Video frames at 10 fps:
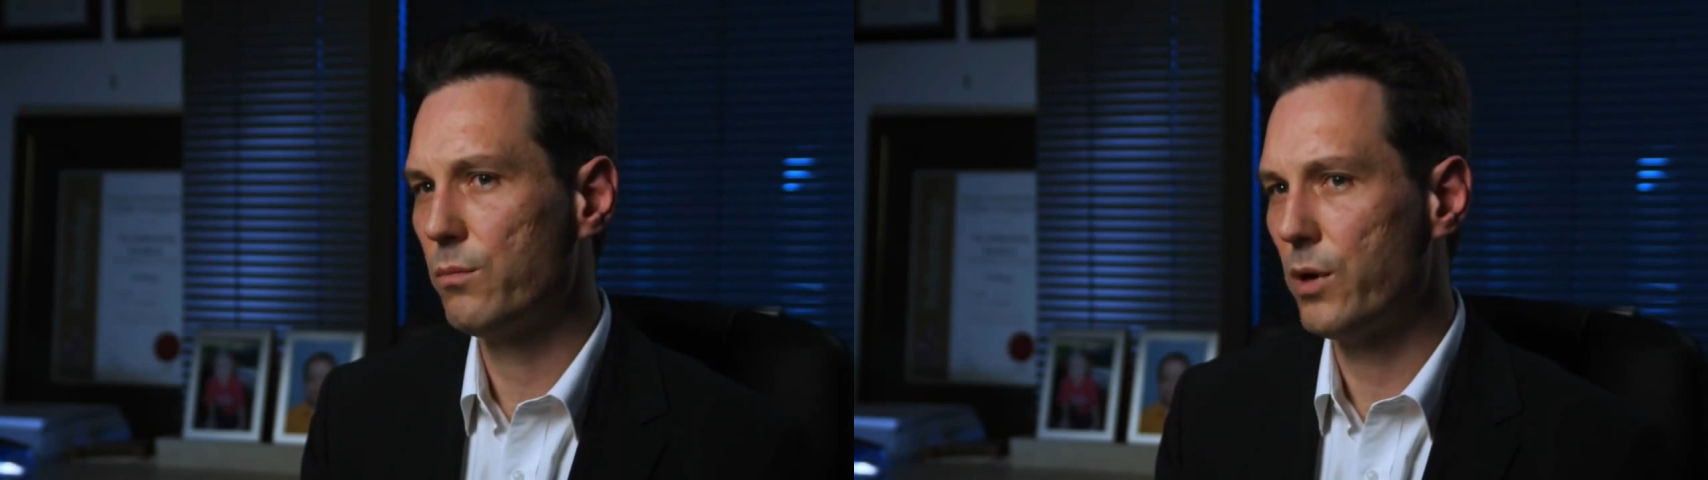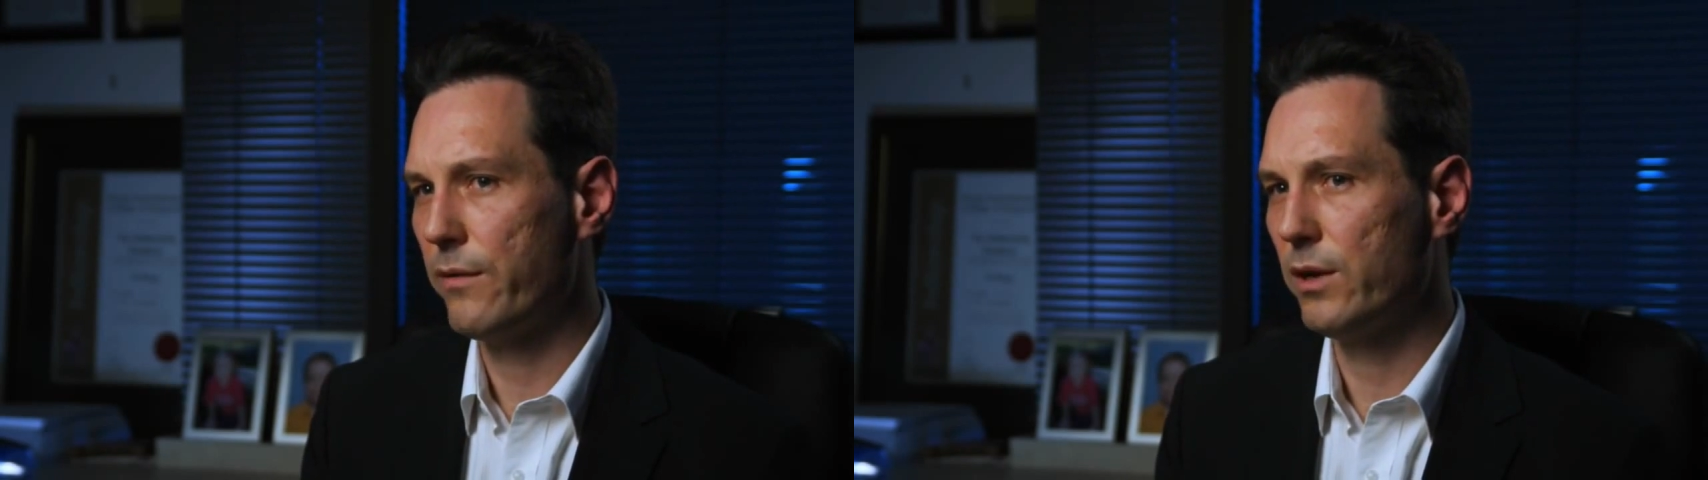
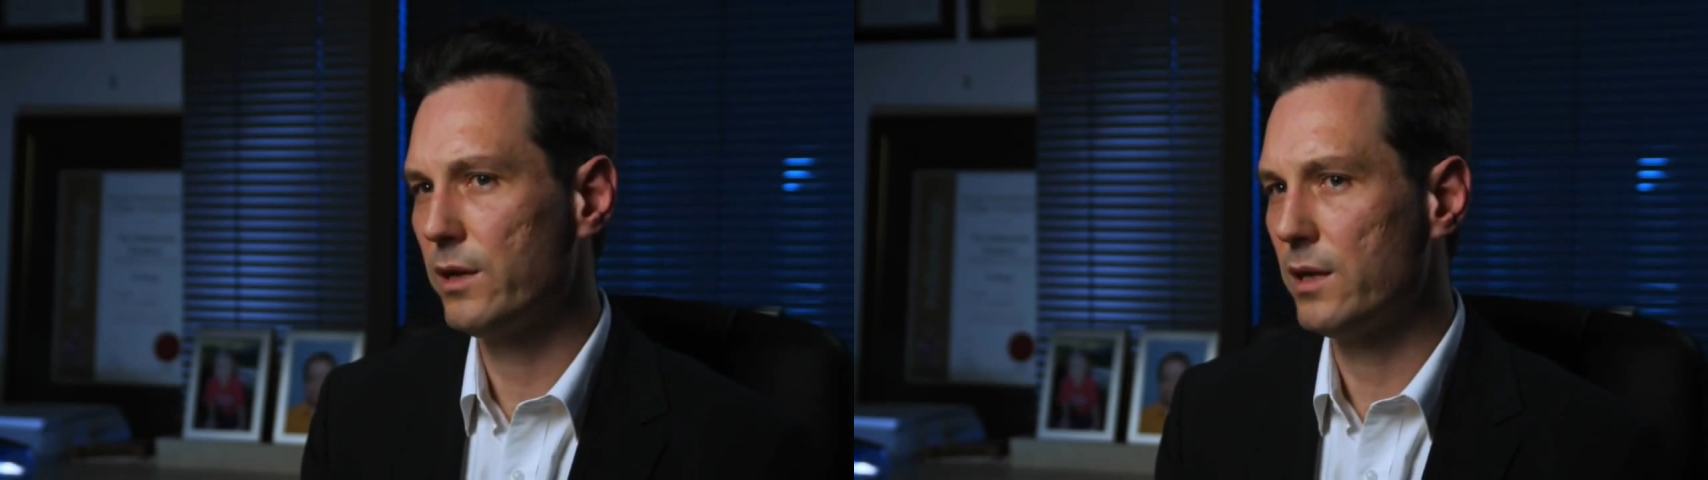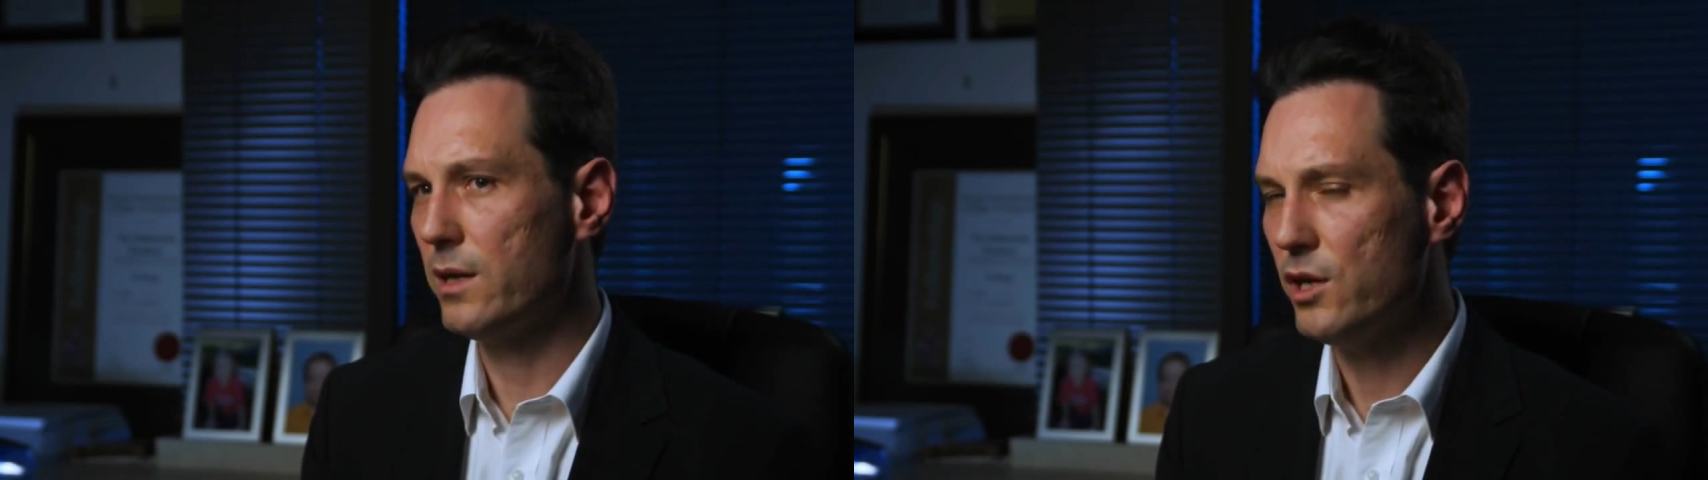
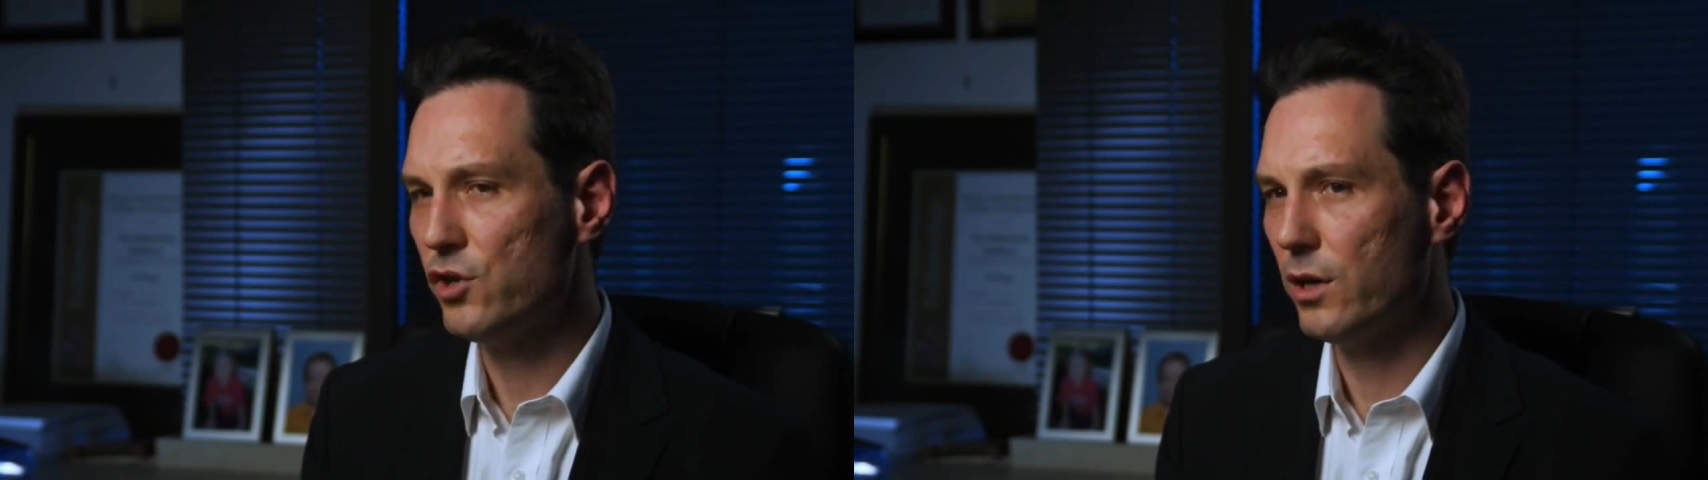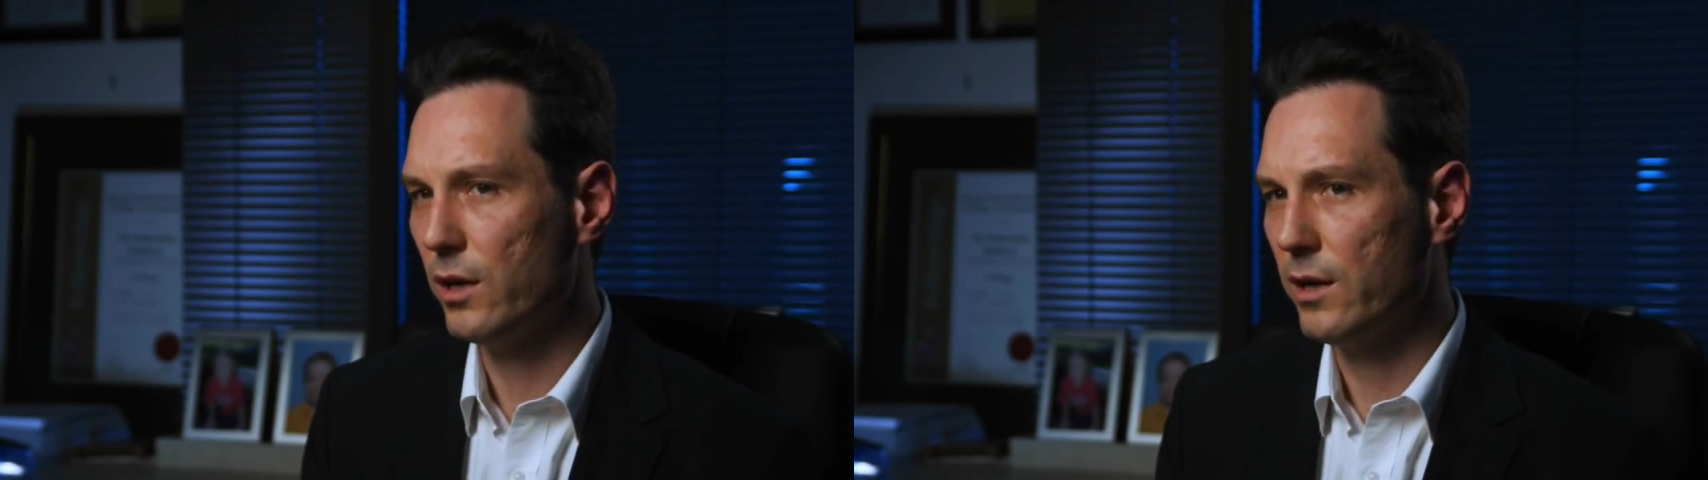prevalent
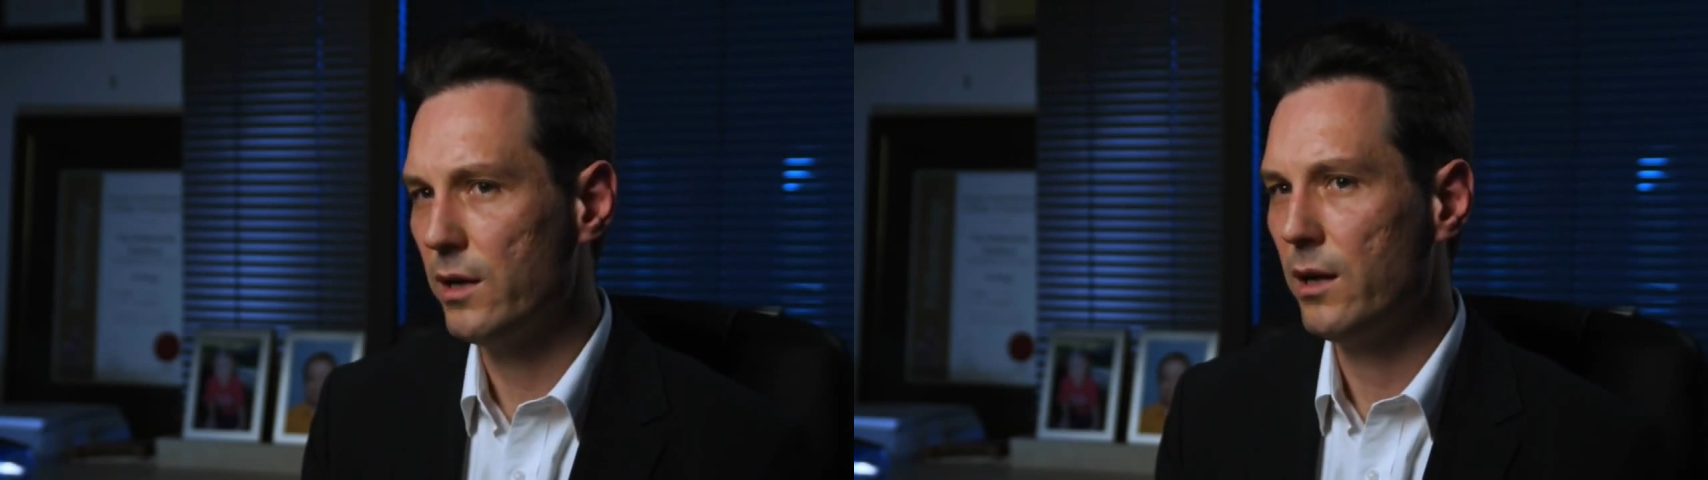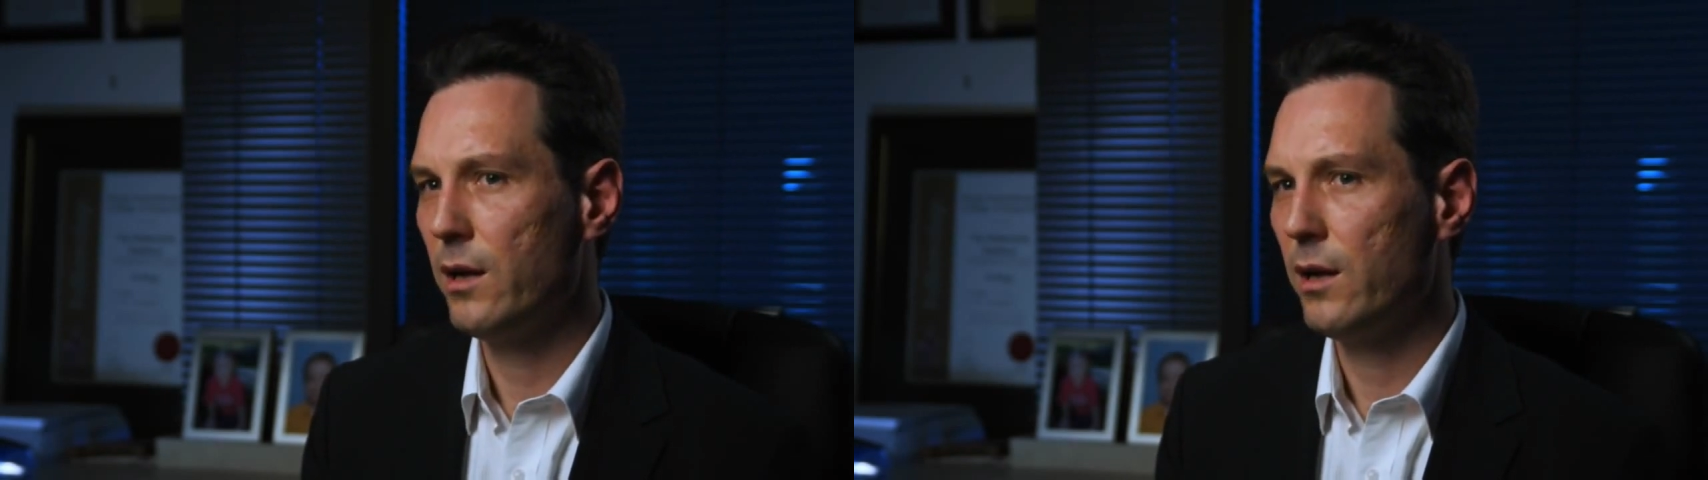initially,